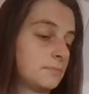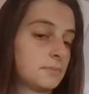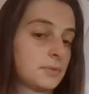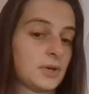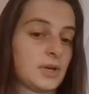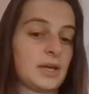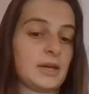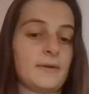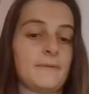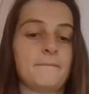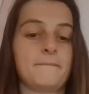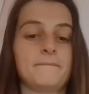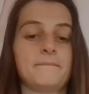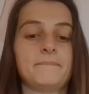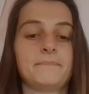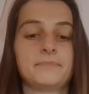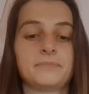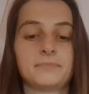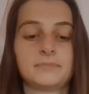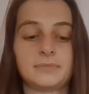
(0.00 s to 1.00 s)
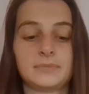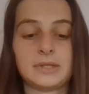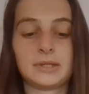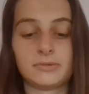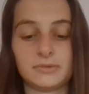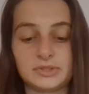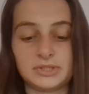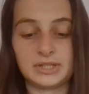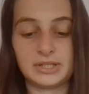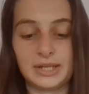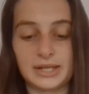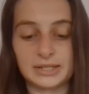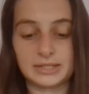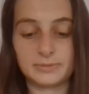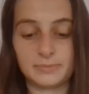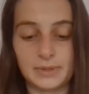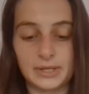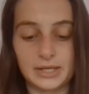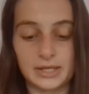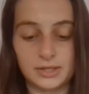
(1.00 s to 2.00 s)
Okay, now on to the next
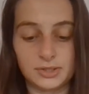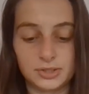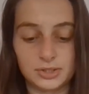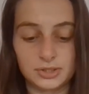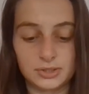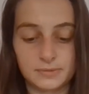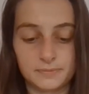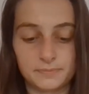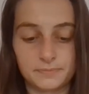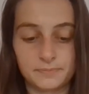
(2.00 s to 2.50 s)
page.